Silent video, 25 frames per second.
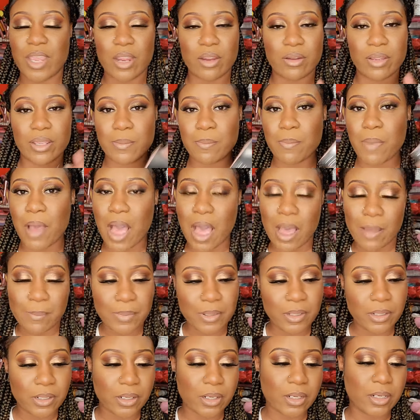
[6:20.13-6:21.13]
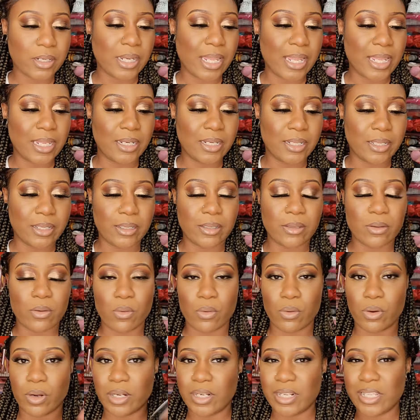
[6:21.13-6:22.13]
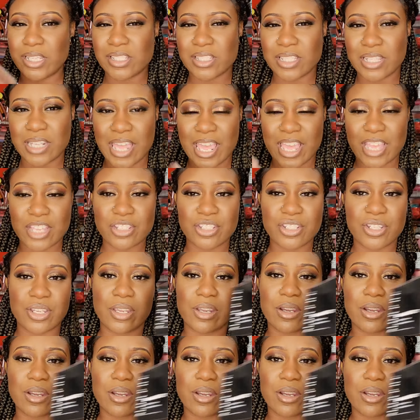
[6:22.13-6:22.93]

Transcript: very popular lately or at least last